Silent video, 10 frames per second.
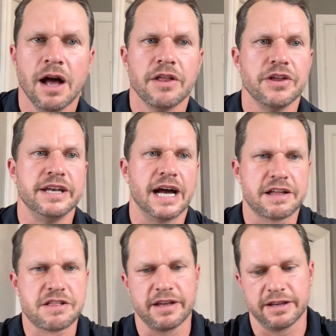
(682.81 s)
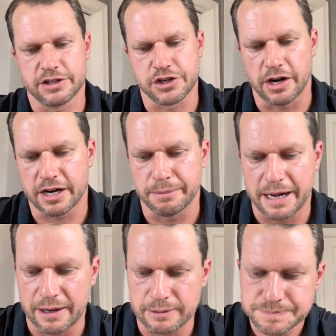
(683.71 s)
The next thing to talk
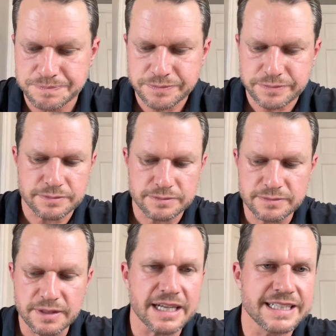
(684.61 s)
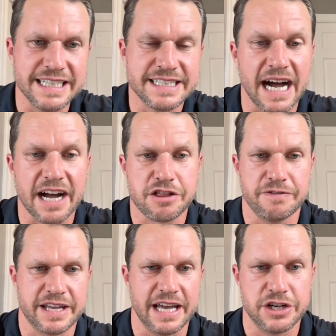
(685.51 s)
about,
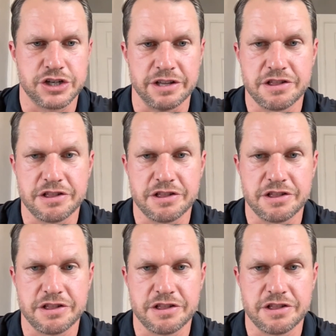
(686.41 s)
detoxification.